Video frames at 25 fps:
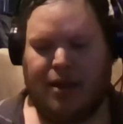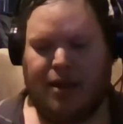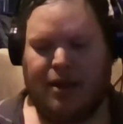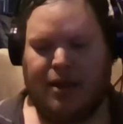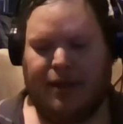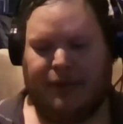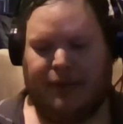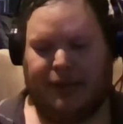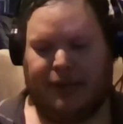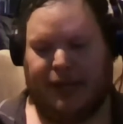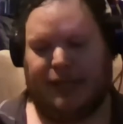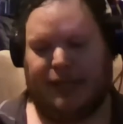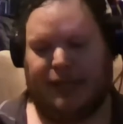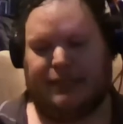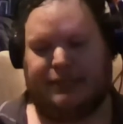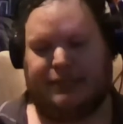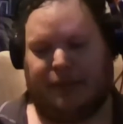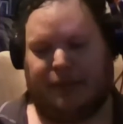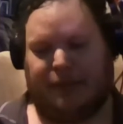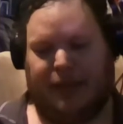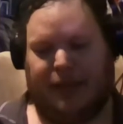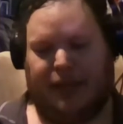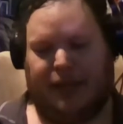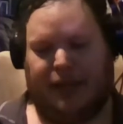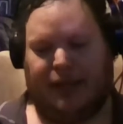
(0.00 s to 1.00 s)
then it took
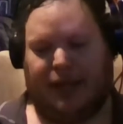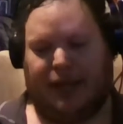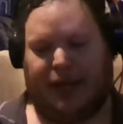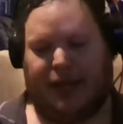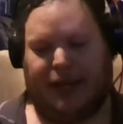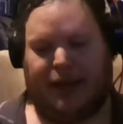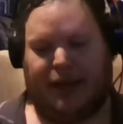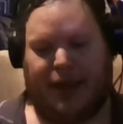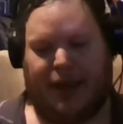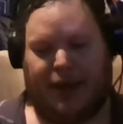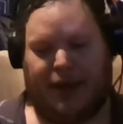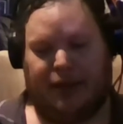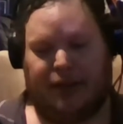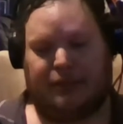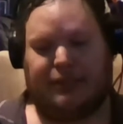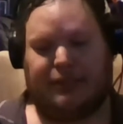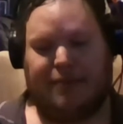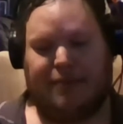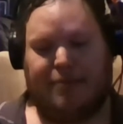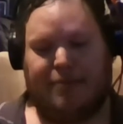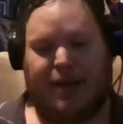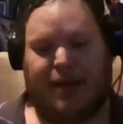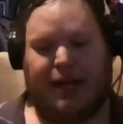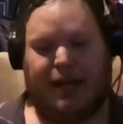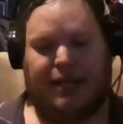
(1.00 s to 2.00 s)
me like another 10
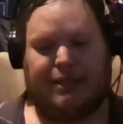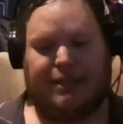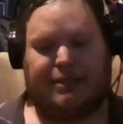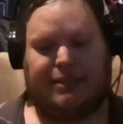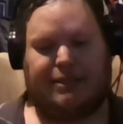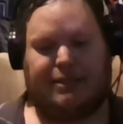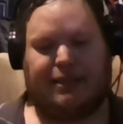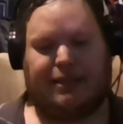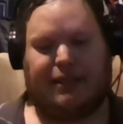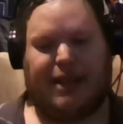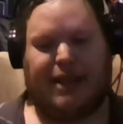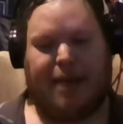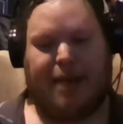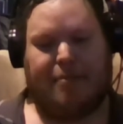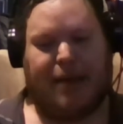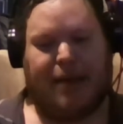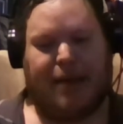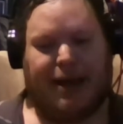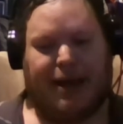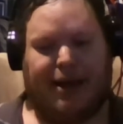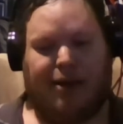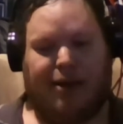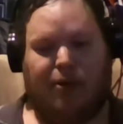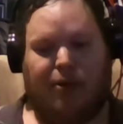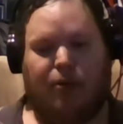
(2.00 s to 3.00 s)
minutes to climb
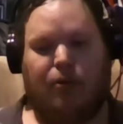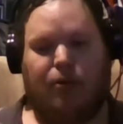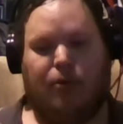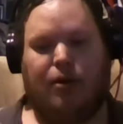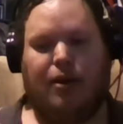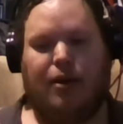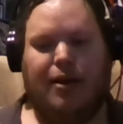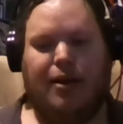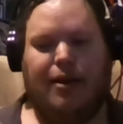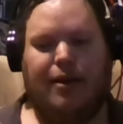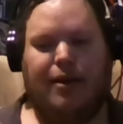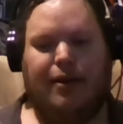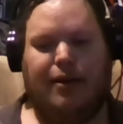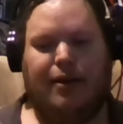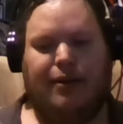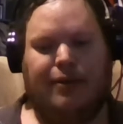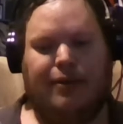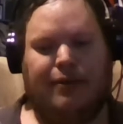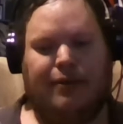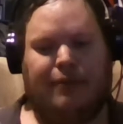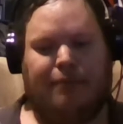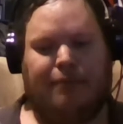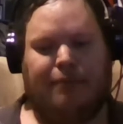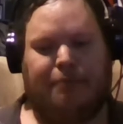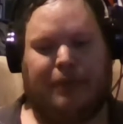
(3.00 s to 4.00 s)
out
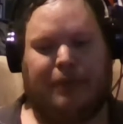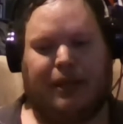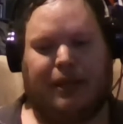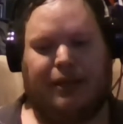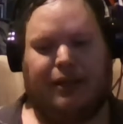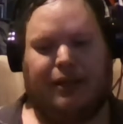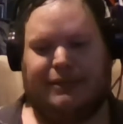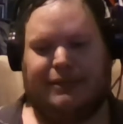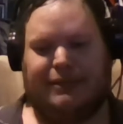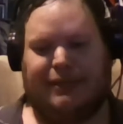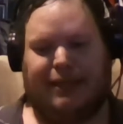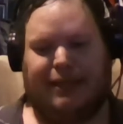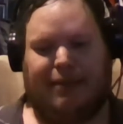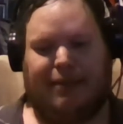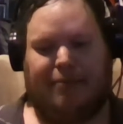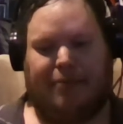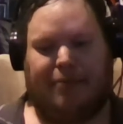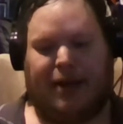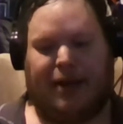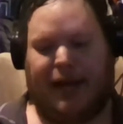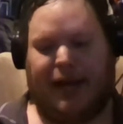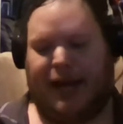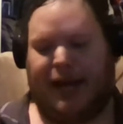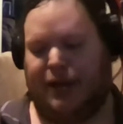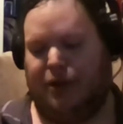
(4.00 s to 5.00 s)
because
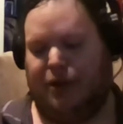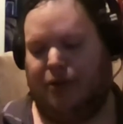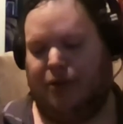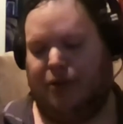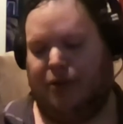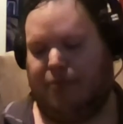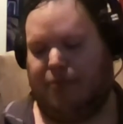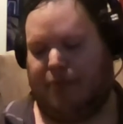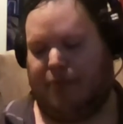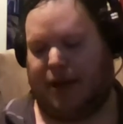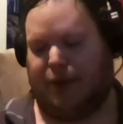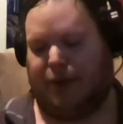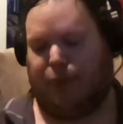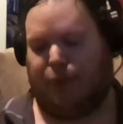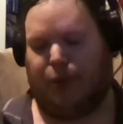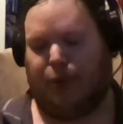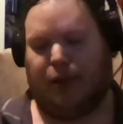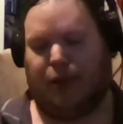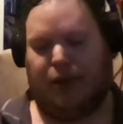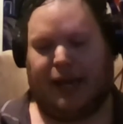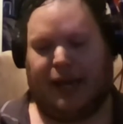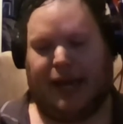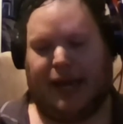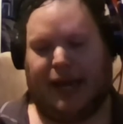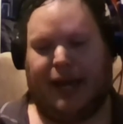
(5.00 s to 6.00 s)
I had my
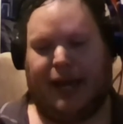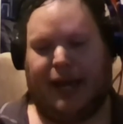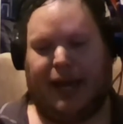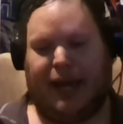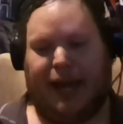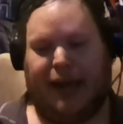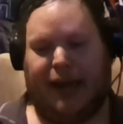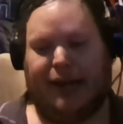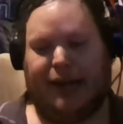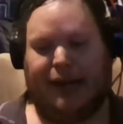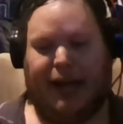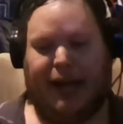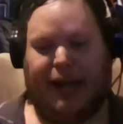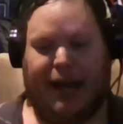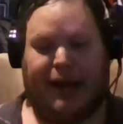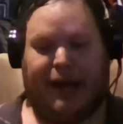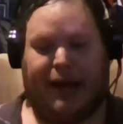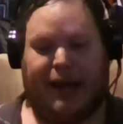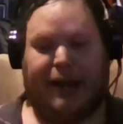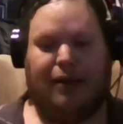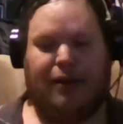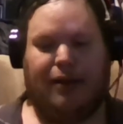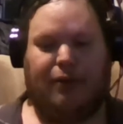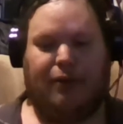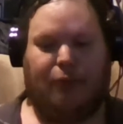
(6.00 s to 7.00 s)
leg had got
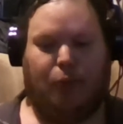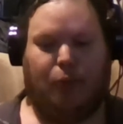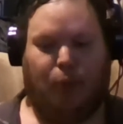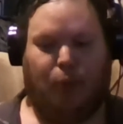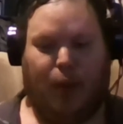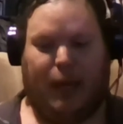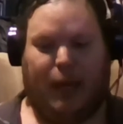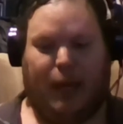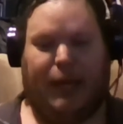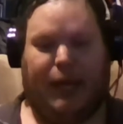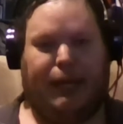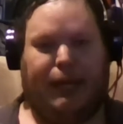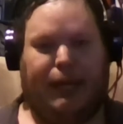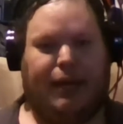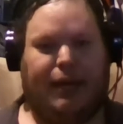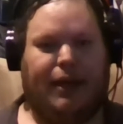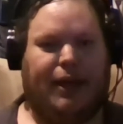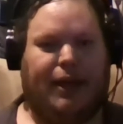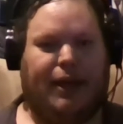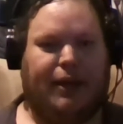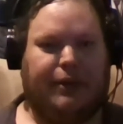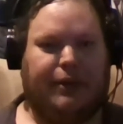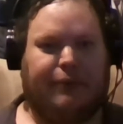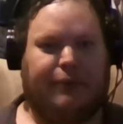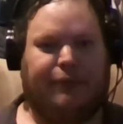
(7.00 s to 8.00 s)
weak
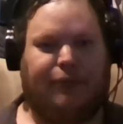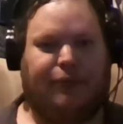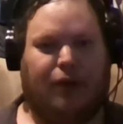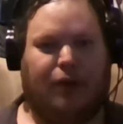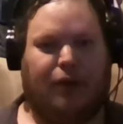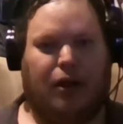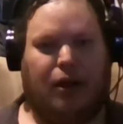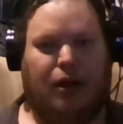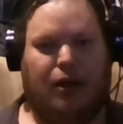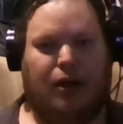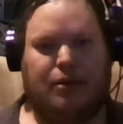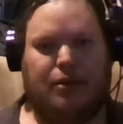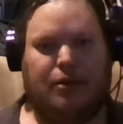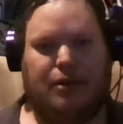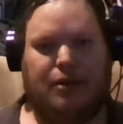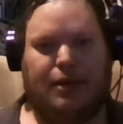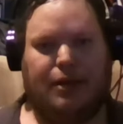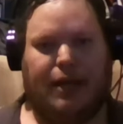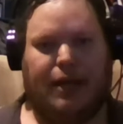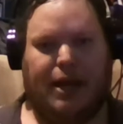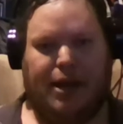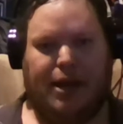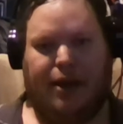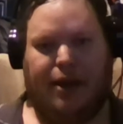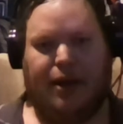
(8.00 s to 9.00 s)
in the fall
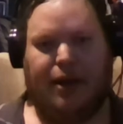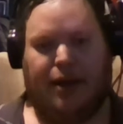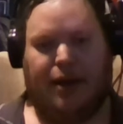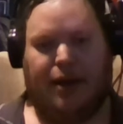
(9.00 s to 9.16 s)
in the